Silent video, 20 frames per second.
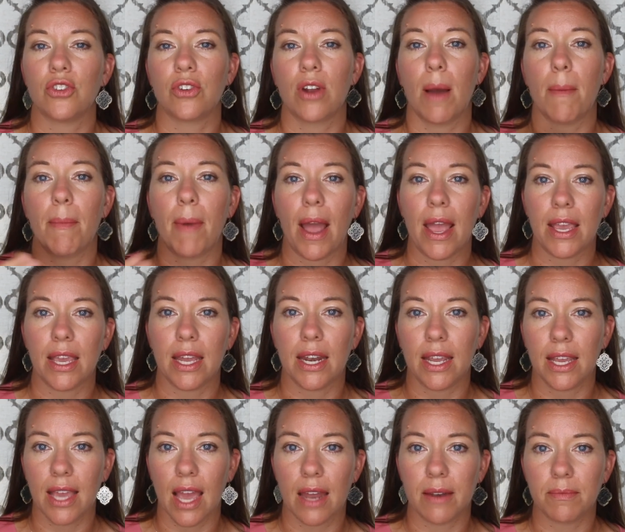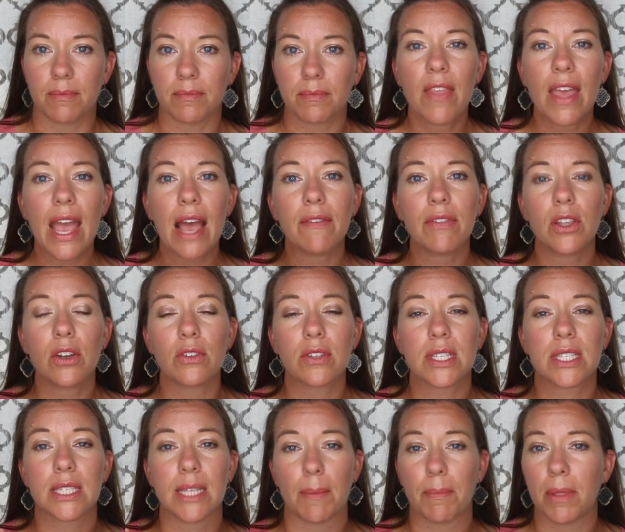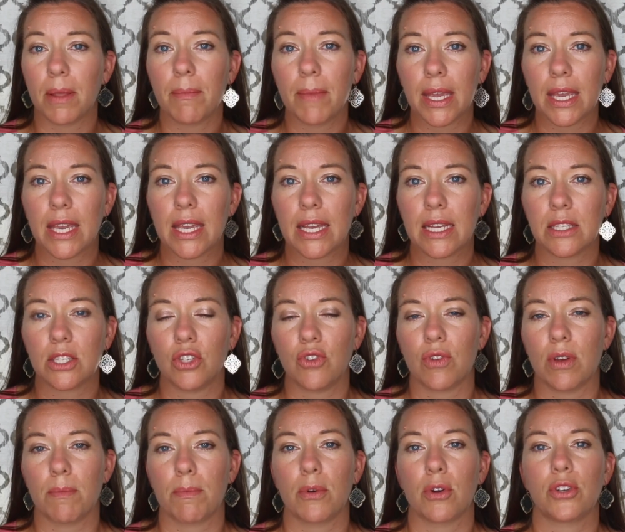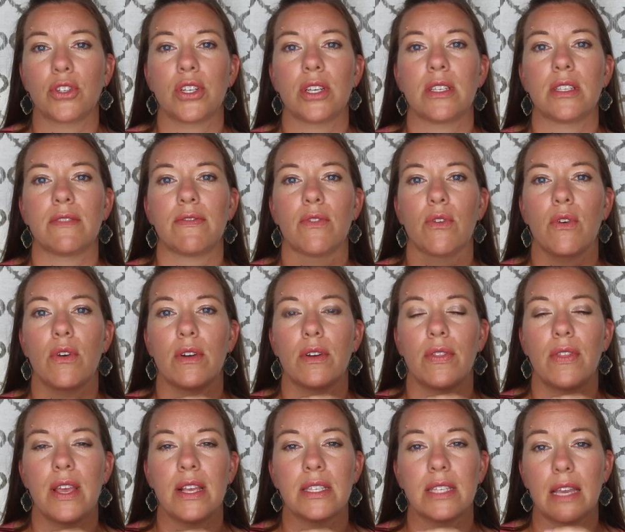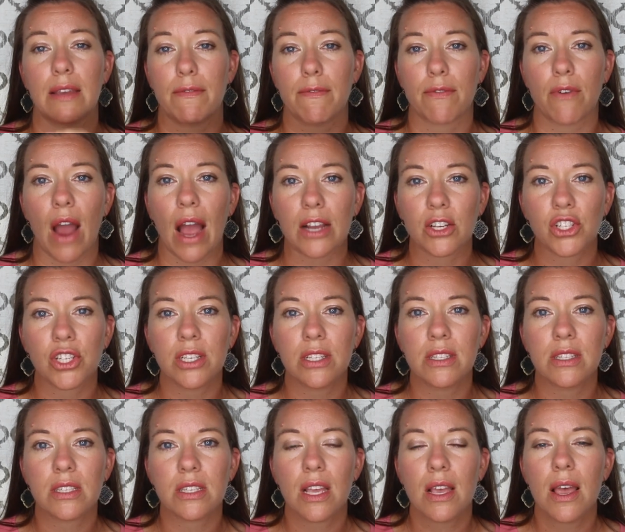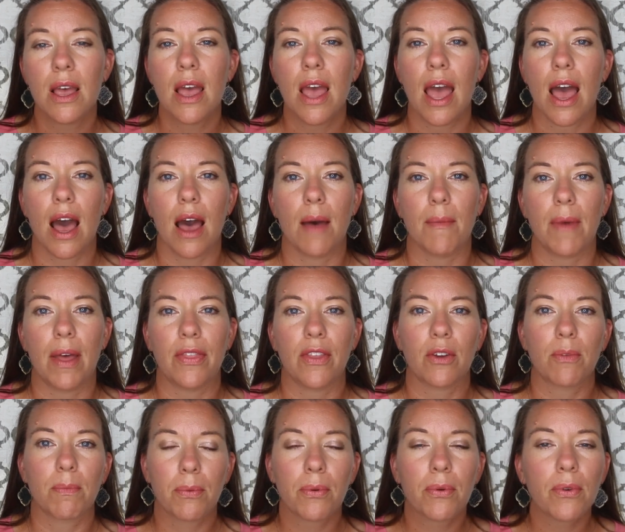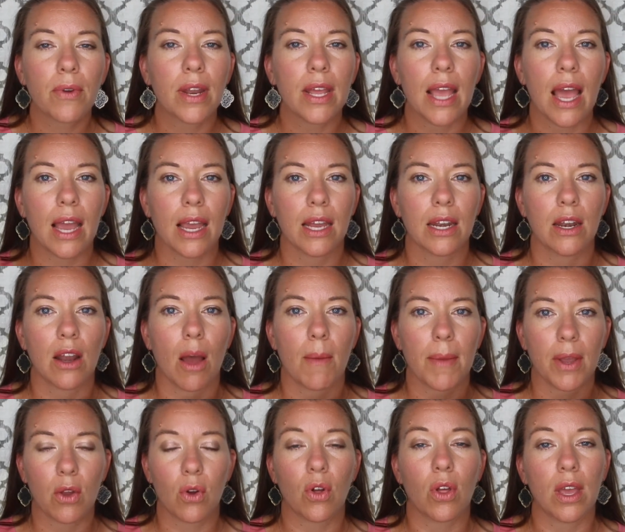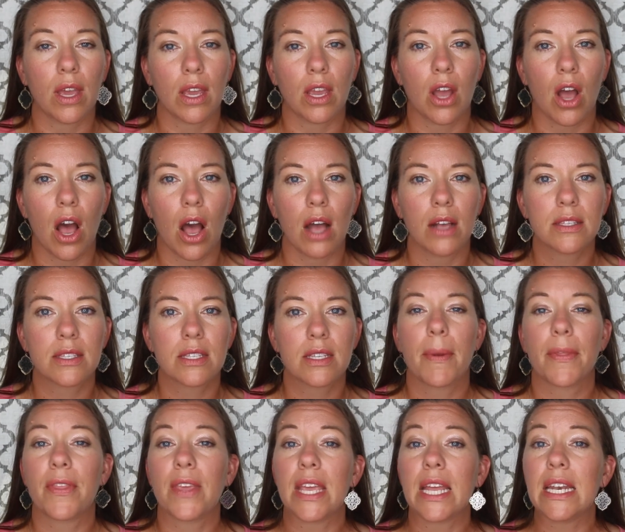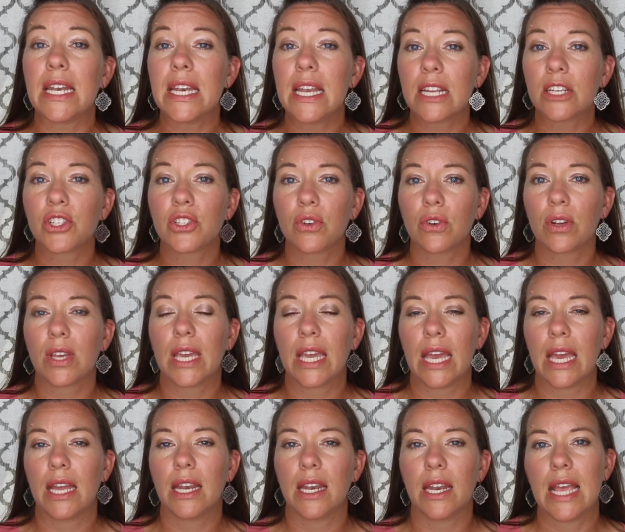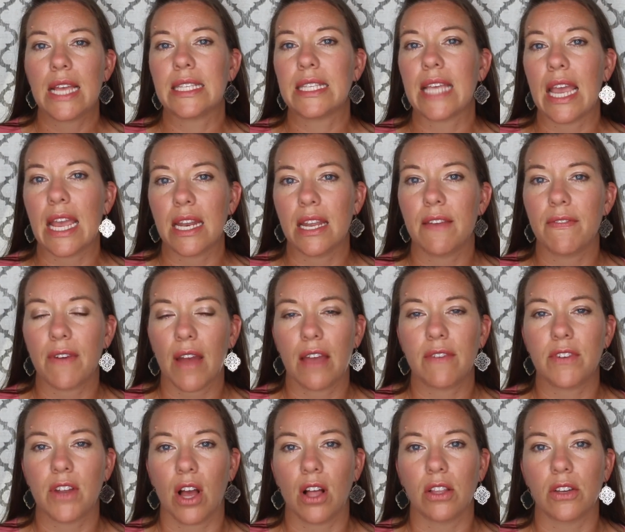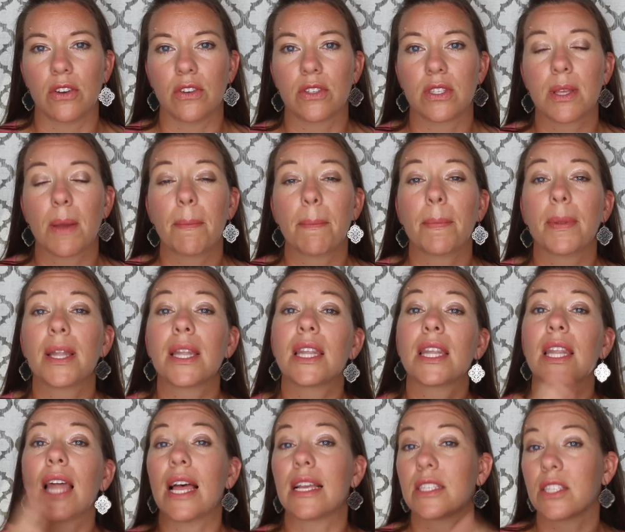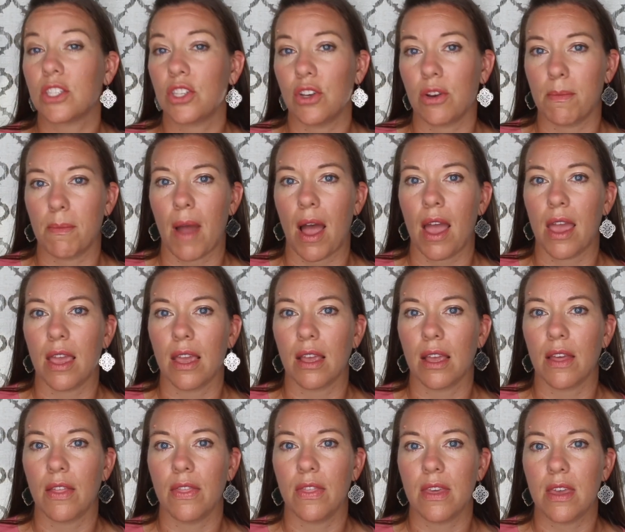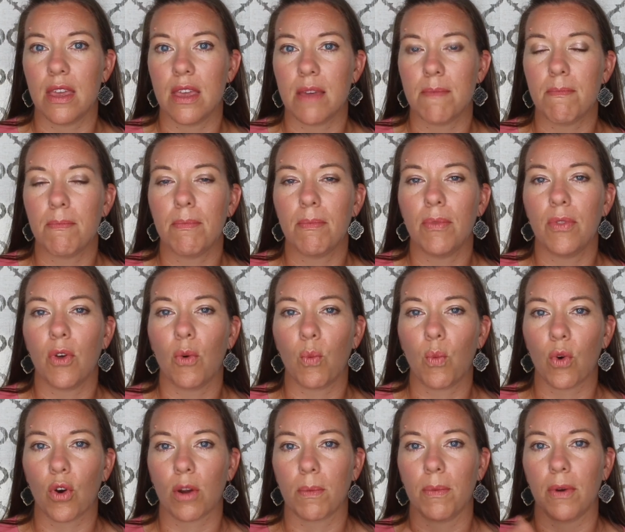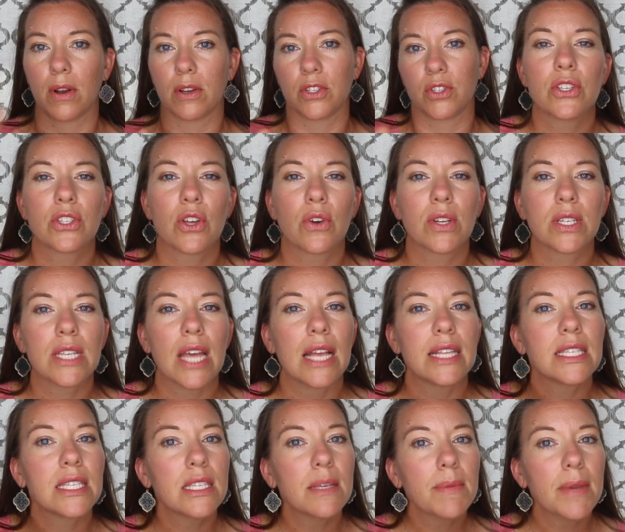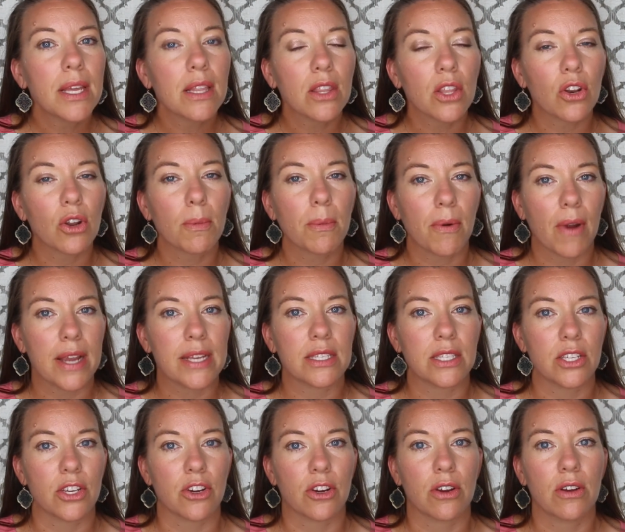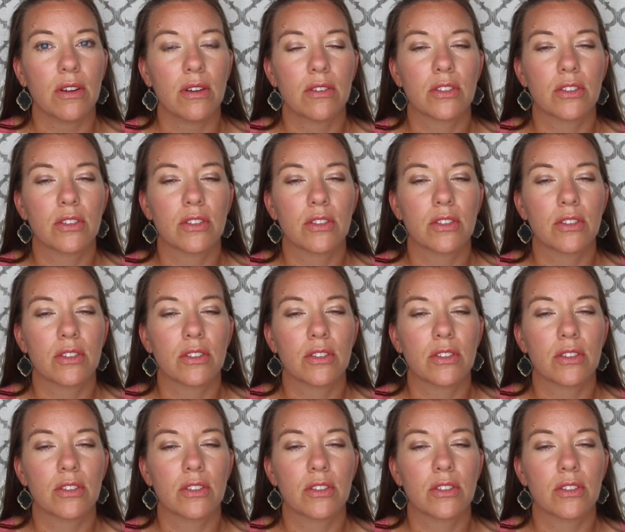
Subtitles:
You're not buying it again. They have little supplement kits you can purchase for things like fractions, and they're pretty economical in cost, but the initial kit is $85 plus you're buying the workbooks. So it tends to be a little pricier.